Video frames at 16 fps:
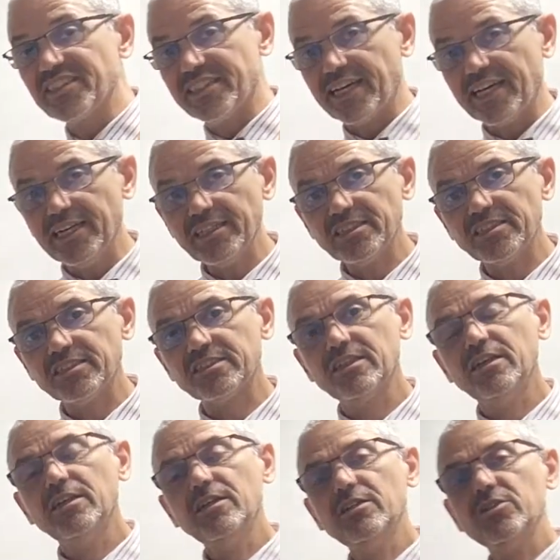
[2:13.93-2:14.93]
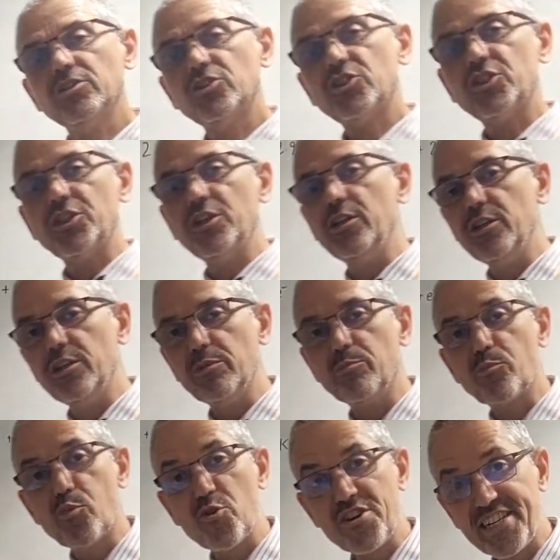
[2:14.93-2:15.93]
this to
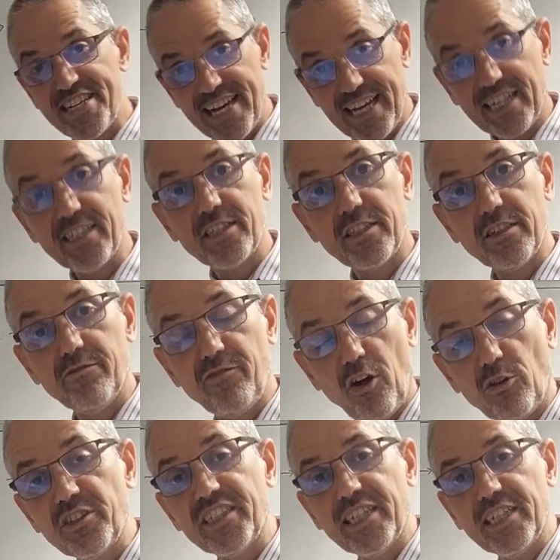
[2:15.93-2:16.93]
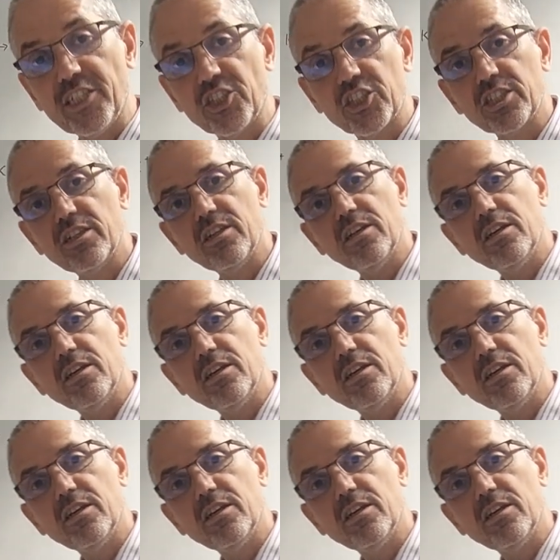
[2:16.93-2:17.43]
predict the voltage